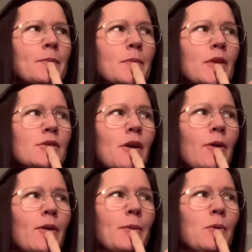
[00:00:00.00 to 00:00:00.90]

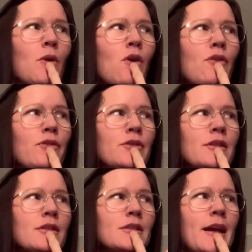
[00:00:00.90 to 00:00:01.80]
So I will
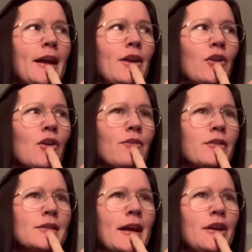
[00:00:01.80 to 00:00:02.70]
often say in a
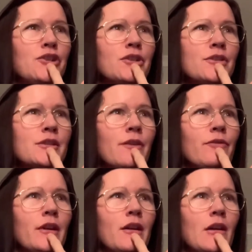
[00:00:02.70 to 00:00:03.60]
conversation
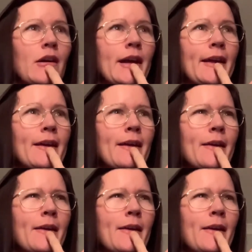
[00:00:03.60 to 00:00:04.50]
something like,
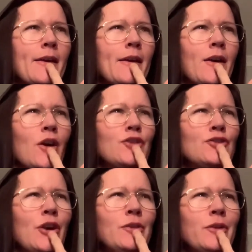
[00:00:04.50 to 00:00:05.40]
I
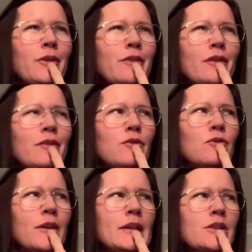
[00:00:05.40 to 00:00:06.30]
don't know if I've
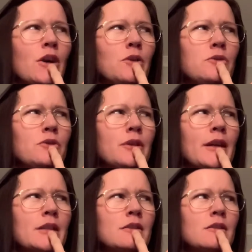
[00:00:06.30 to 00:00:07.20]
already told you
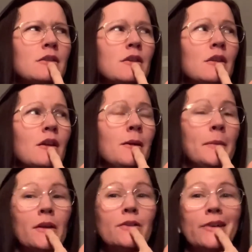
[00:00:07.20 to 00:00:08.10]
this,
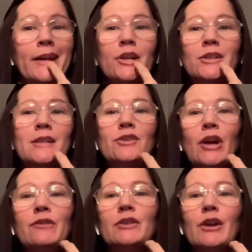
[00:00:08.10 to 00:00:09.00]
because I actually
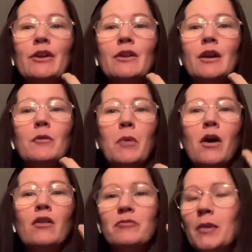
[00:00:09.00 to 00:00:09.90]
don't know.
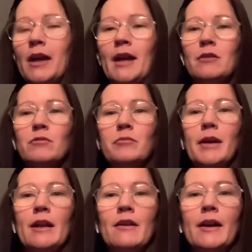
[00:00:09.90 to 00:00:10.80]
Part of my head would
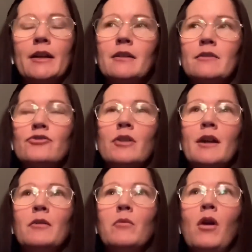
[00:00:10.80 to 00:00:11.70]
be like trying
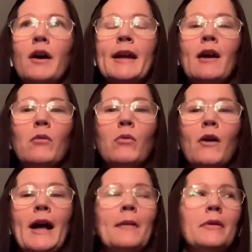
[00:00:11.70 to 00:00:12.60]
to work out what
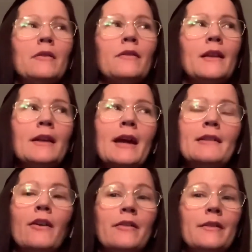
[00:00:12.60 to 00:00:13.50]
happened on the day that
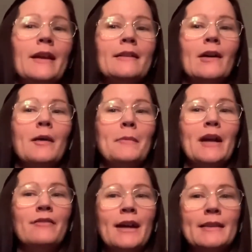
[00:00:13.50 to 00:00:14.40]
I think that I may
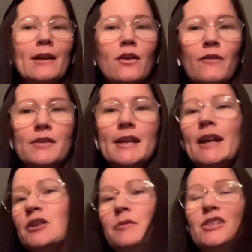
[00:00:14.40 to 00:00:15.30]
have had that
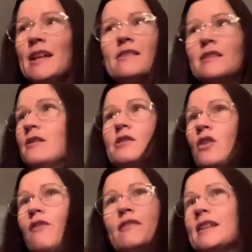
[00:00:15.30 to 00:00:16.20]
conversation, which then slows the
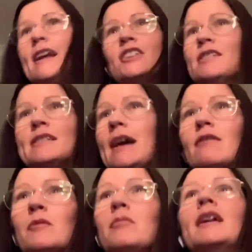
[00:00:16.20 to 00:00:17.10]
conversation down
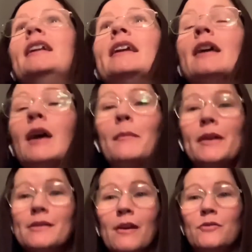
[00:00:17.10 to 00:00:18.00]
completely,
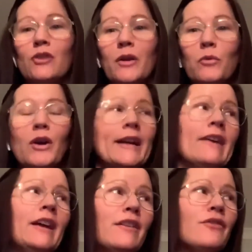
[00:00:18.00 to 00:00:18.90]
because I'm trying to work out
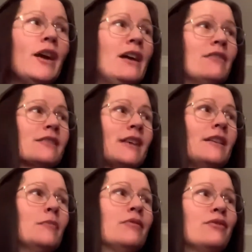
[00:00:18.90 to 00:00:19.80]
if I ever said
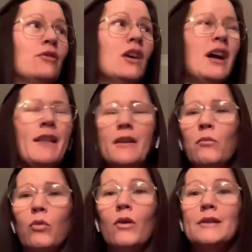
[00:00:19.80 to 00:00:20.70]
it before and then
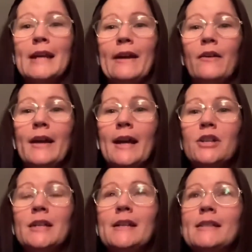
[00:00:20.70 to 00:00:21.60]
what day I
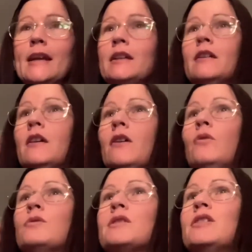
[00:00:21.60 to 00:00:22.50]
actually said it. I
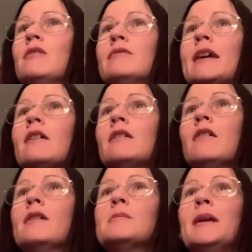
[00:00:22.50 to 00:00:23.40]
also don't
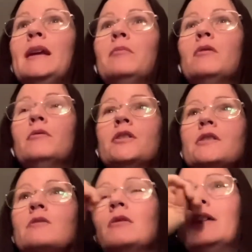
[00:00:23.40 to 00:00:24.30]
recognise people, which is
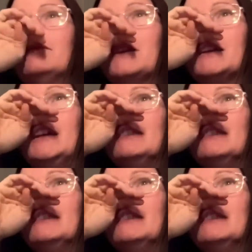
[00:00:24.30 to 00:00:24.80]
quite funny.